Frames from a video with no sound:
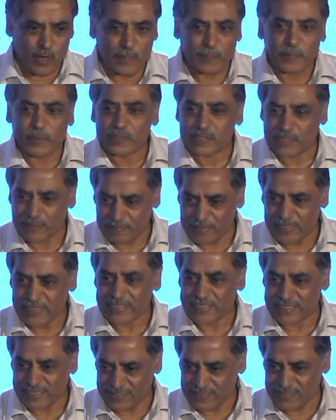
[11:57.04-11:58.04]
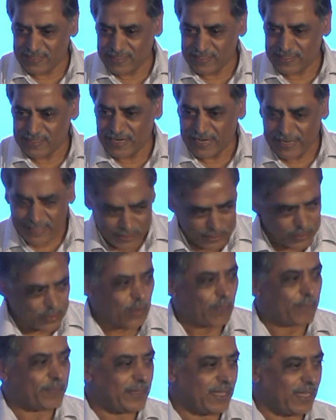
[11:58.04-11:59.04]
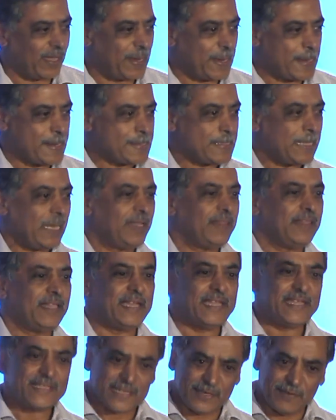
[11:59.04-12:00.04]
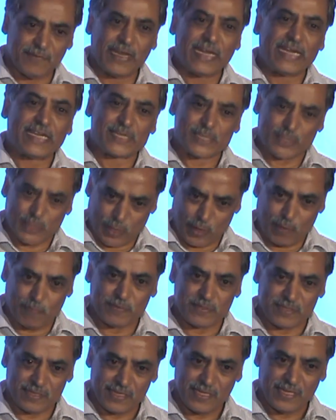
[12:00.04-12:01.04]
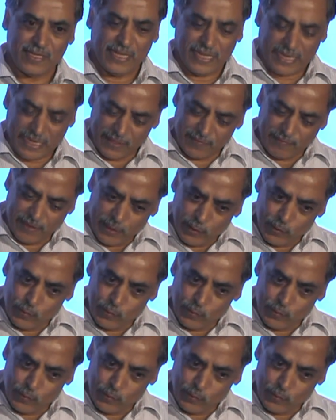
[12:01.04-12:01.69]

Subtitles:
up to some distance and stop there. The reason why it stops is when